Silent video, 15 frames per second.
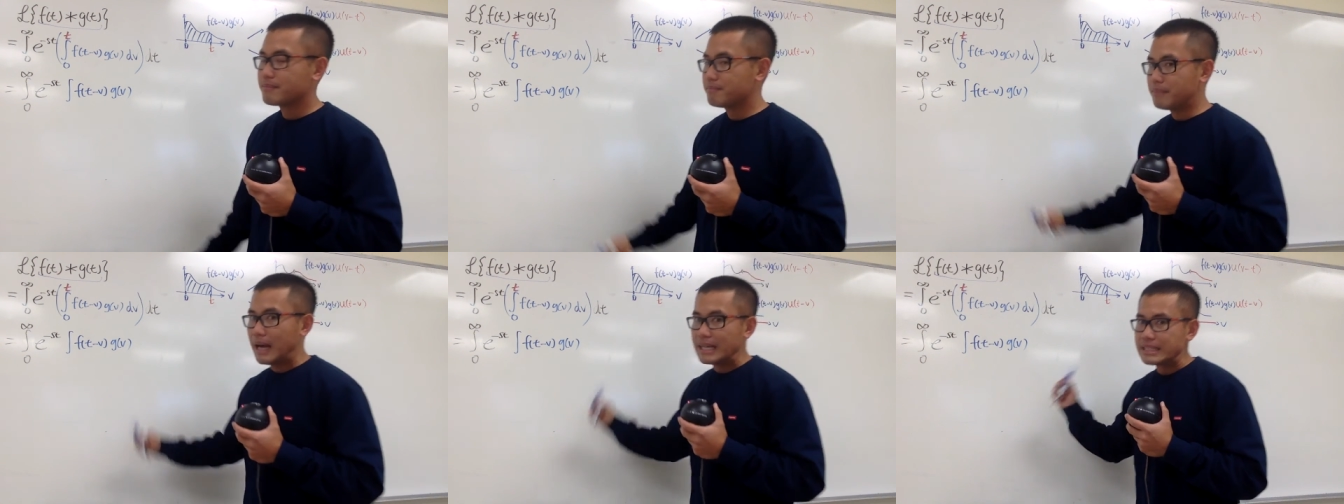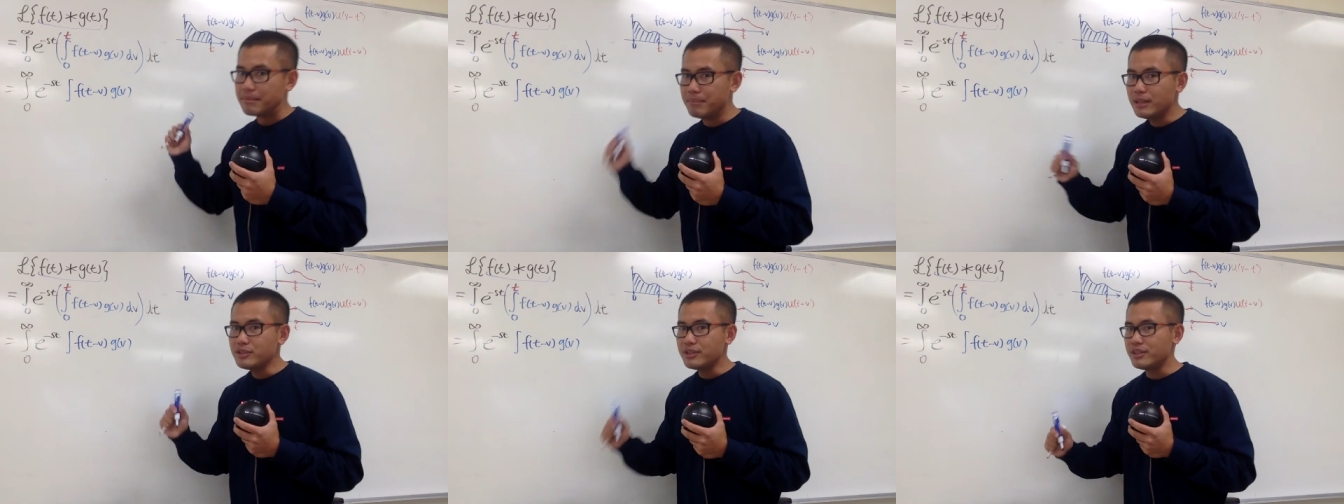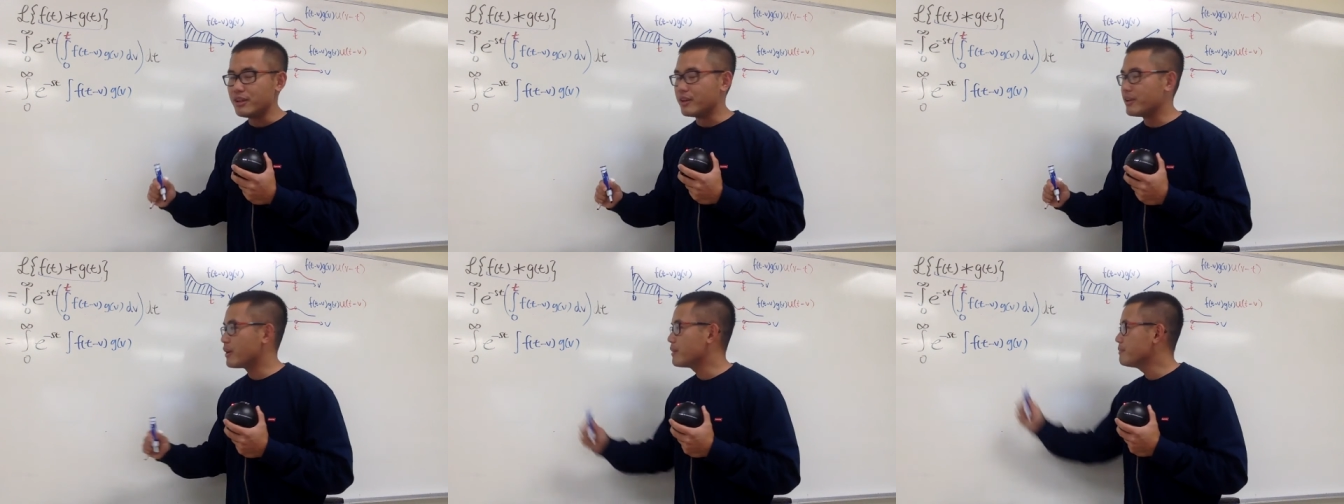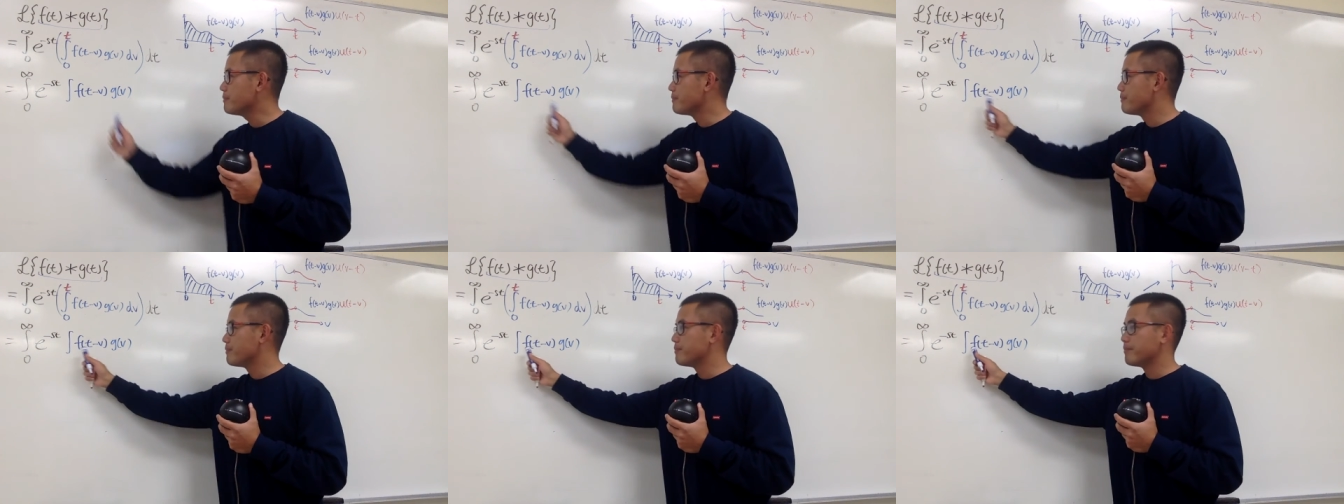But as I mentioned earlier,
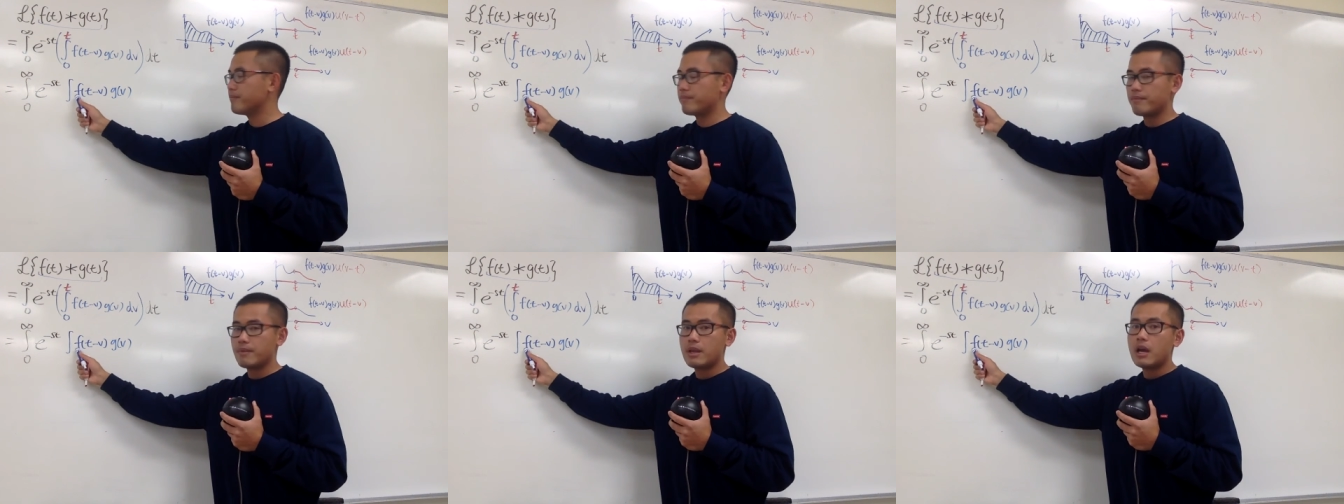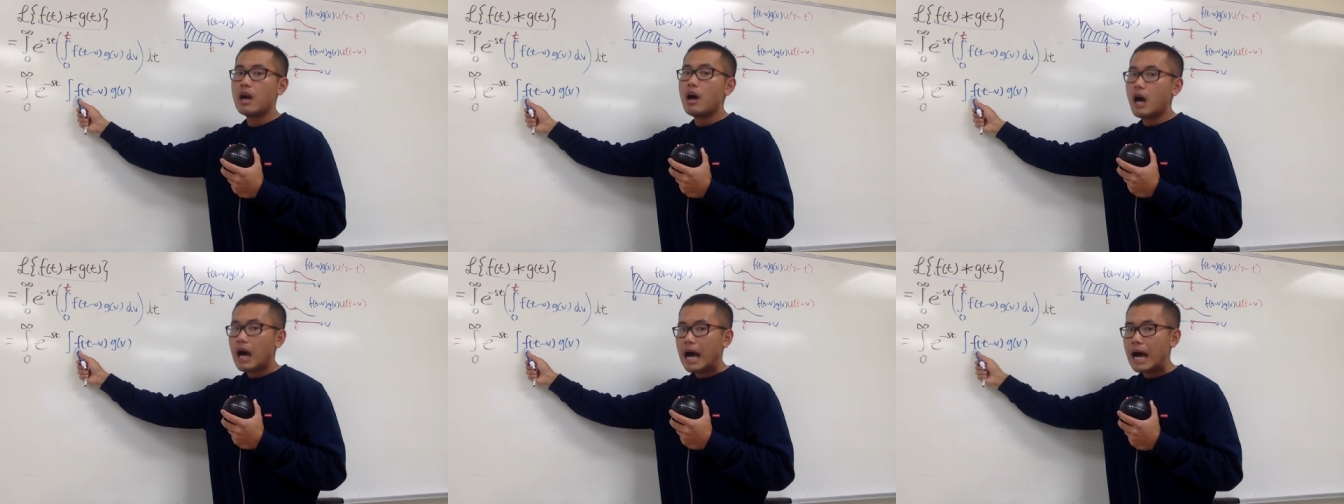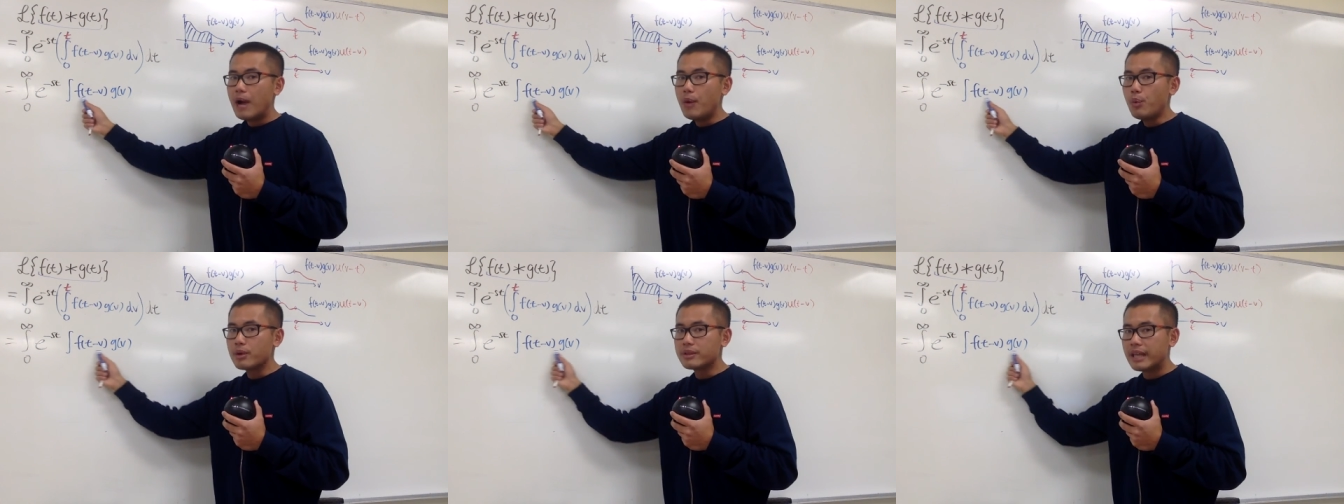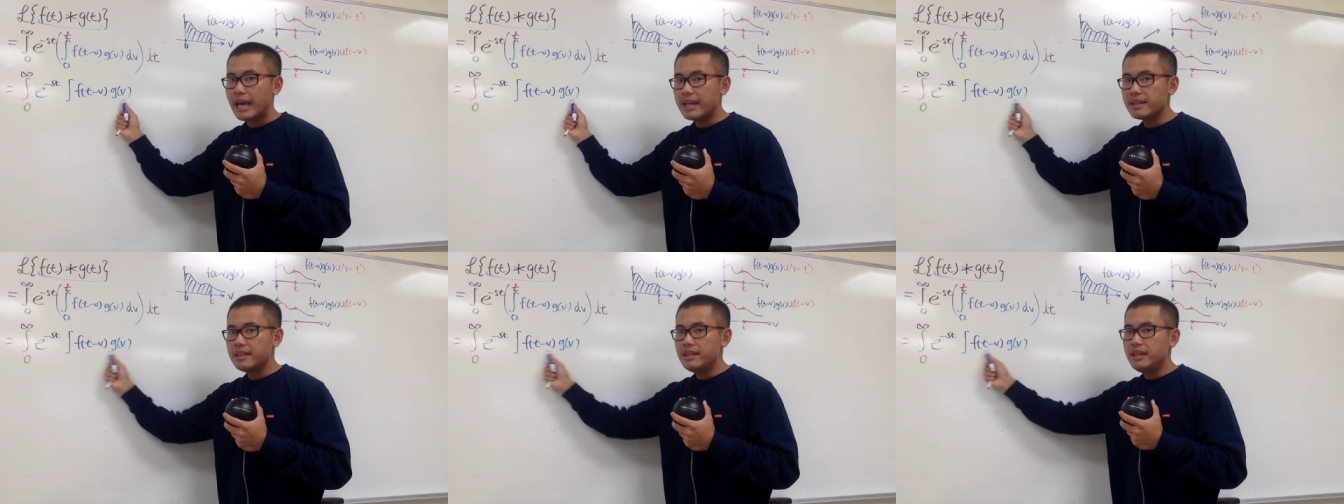I will
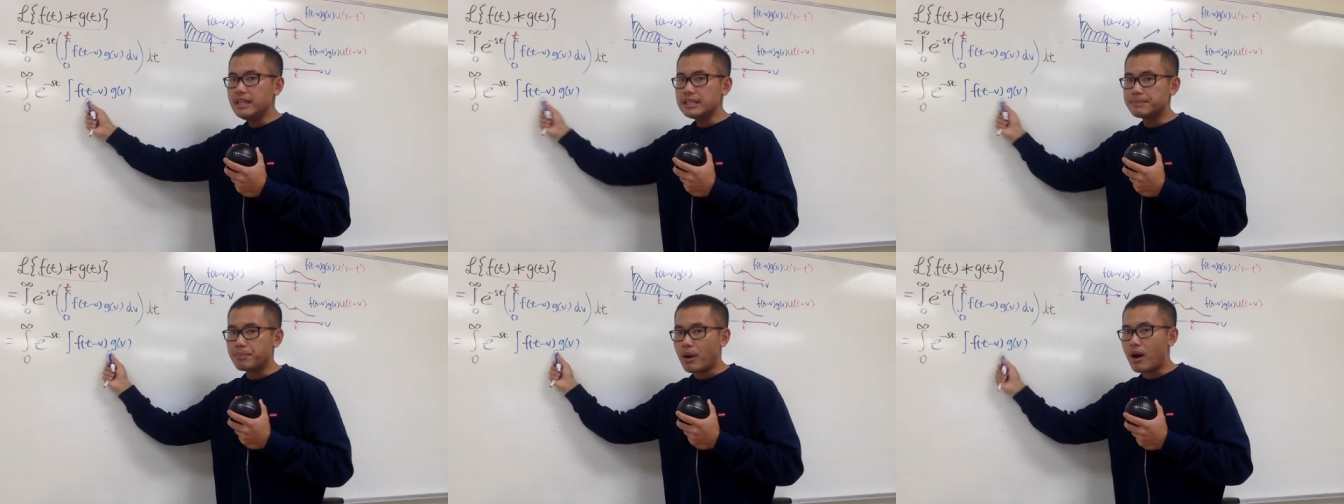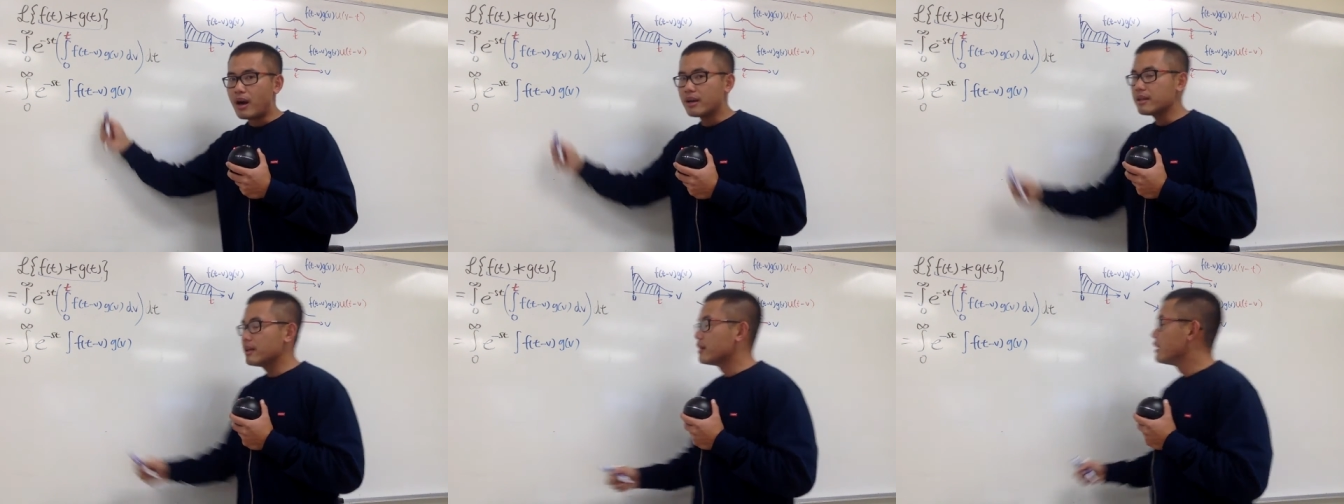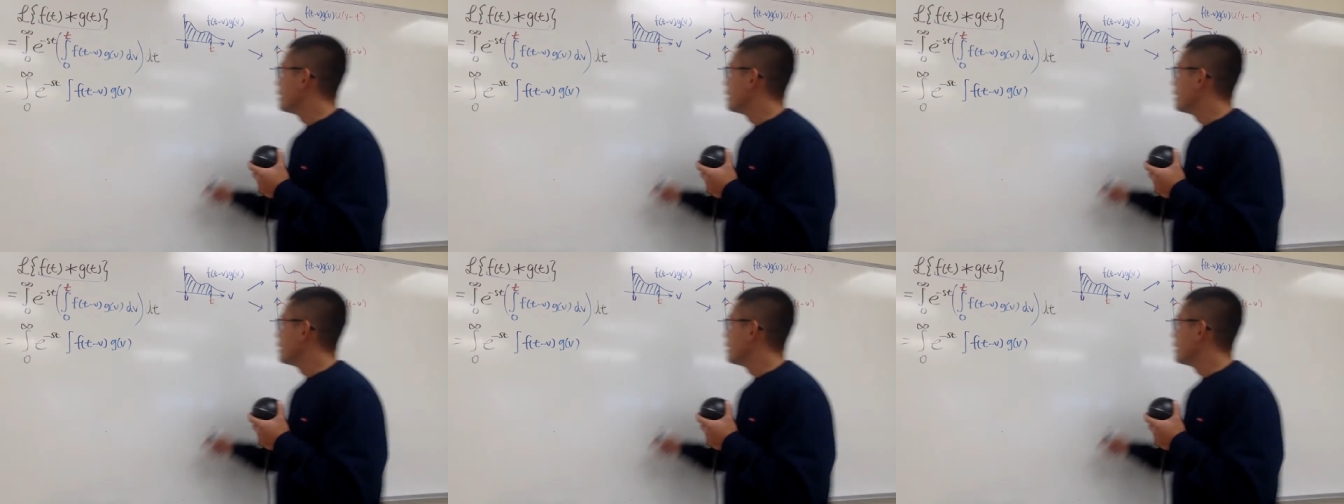take this part